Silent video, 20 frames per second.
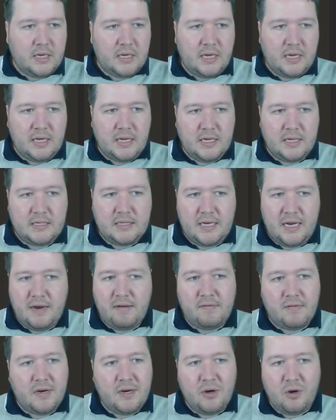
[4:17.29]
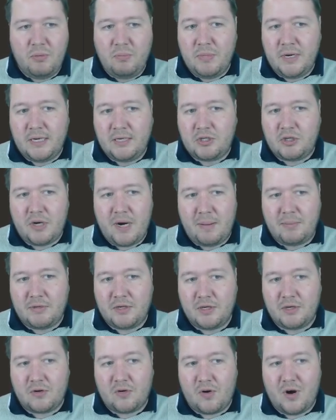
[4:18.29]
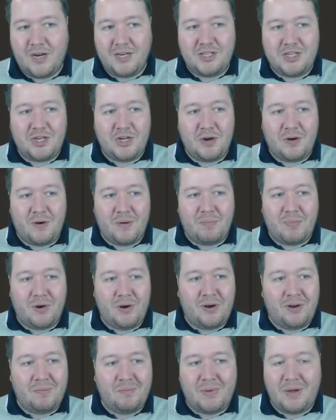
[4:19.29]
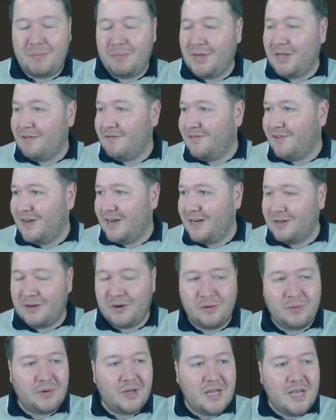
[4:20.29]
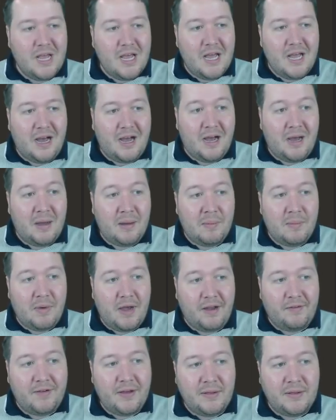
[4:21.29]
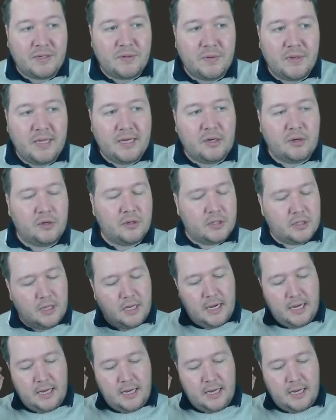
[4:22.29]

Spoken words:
is Every Opening Trap to Crush Your Opponent by Ben Feingold. I found this really good.